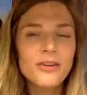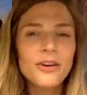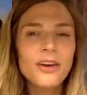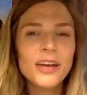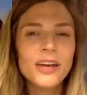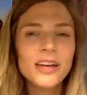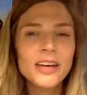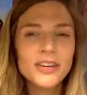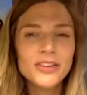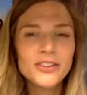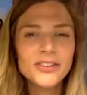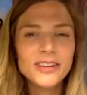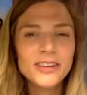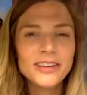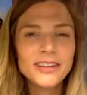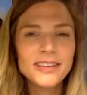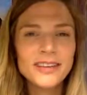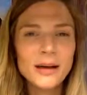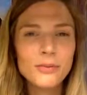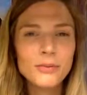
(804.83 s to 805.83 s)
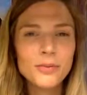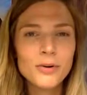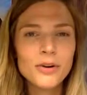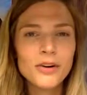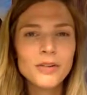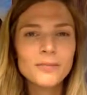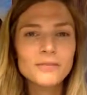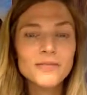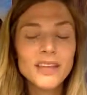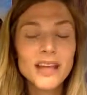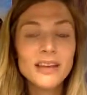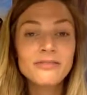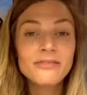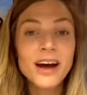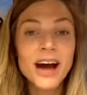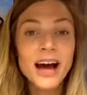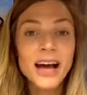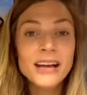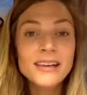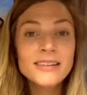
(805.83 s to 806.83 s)
Here's an example. If
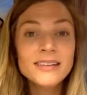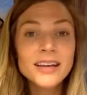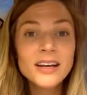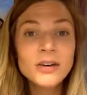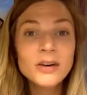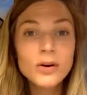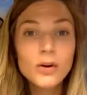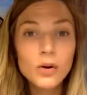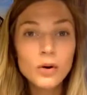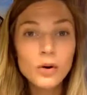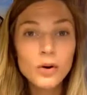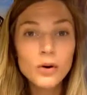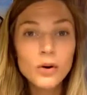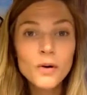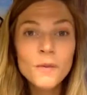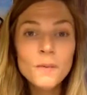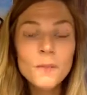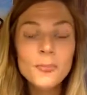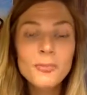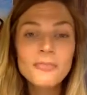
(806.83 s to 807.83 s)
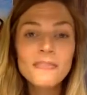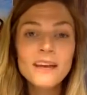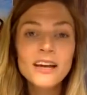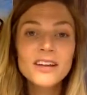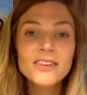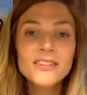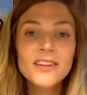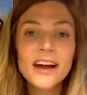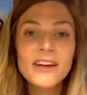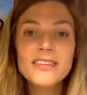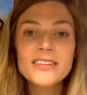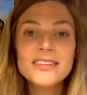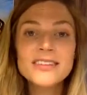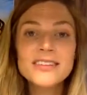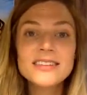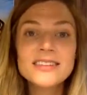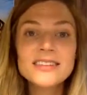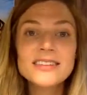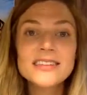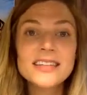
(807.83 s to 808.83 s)
I set a goal
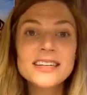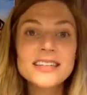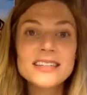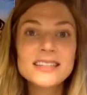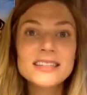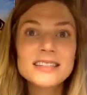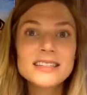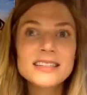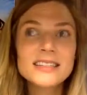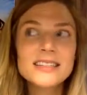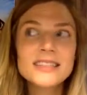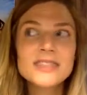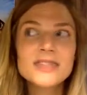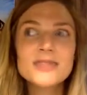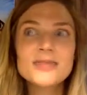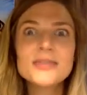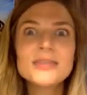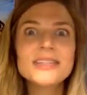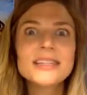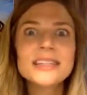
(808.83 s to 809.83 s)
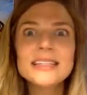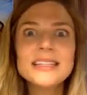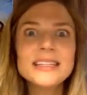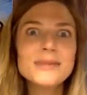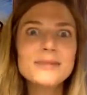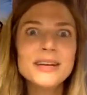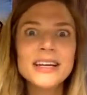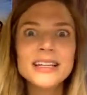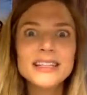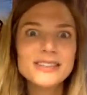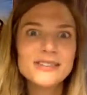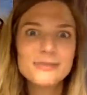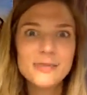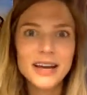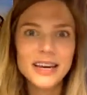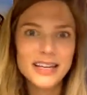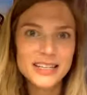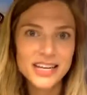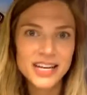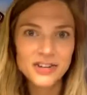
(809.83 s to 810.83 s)
to do 60 minutes of
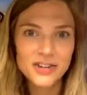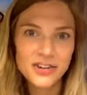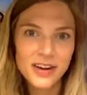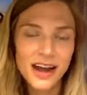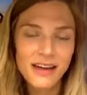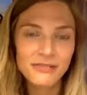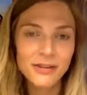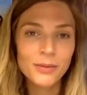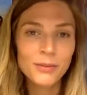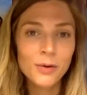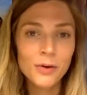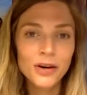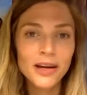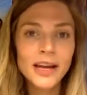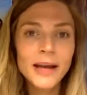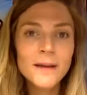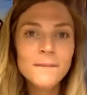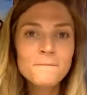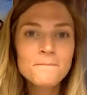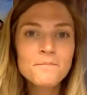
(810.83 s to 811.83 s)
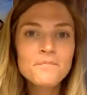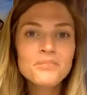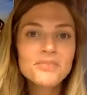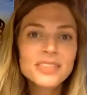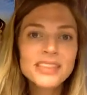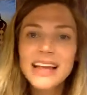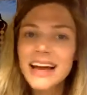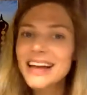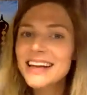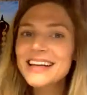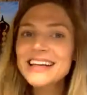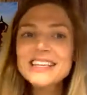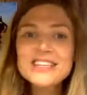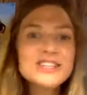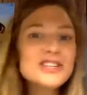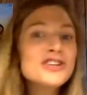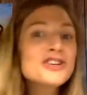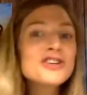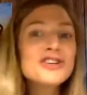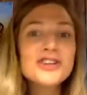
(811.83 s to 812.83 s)
meditation every morning, that
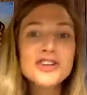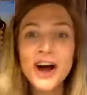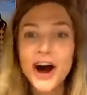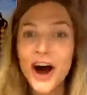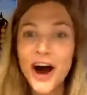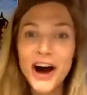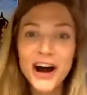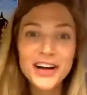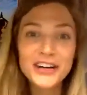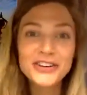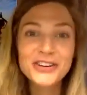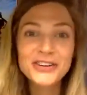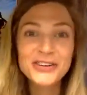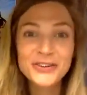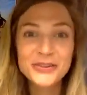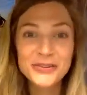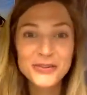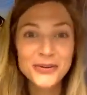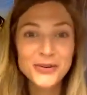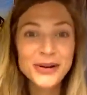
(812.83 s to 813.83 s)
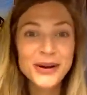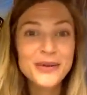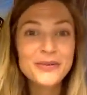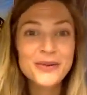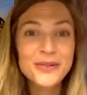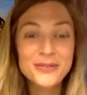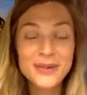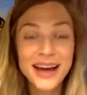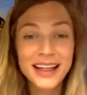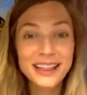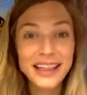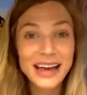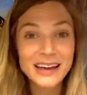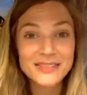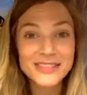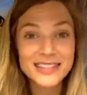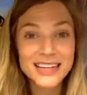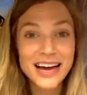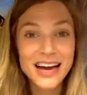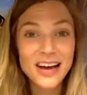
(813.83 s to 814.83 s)
is not congruent with my
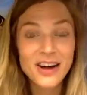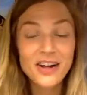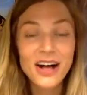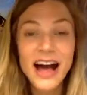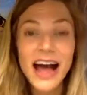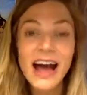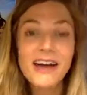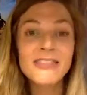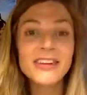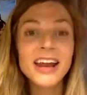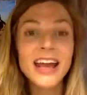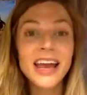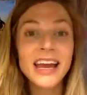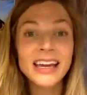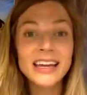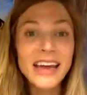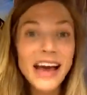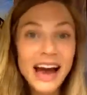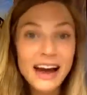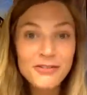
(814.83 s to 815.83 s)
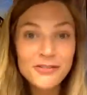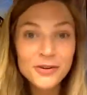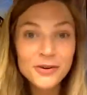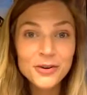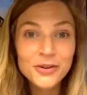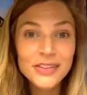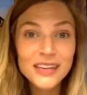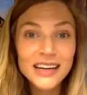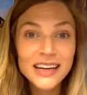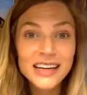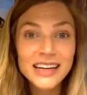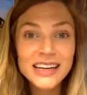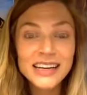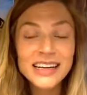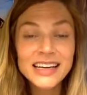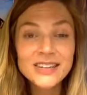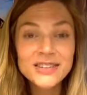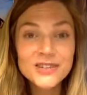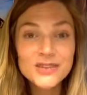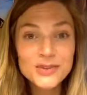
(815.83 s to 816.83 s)
lifestyle. I have an 8.5-year-old that I need to
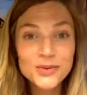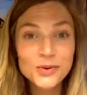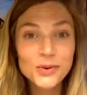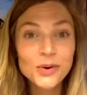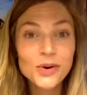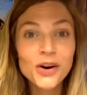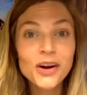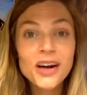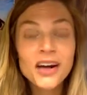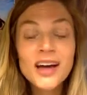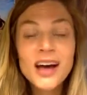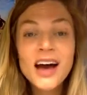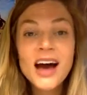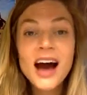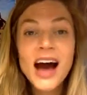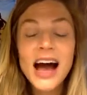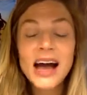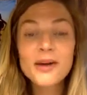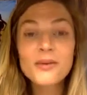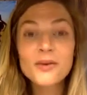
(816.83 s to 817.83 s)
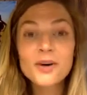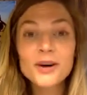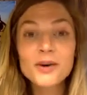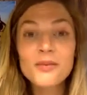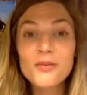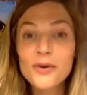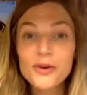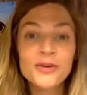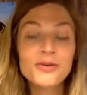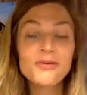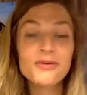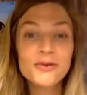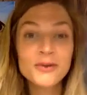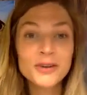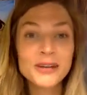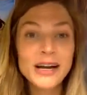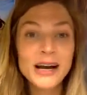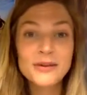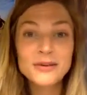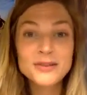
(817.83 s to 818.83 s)
get to school. I work more than
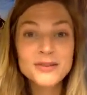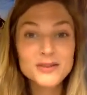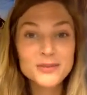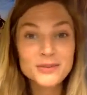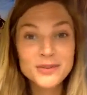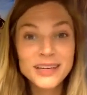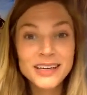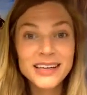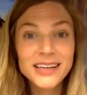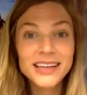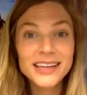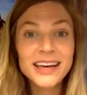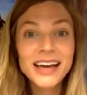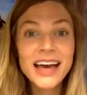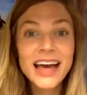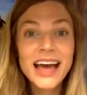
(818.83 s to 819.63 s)
40 hours a week.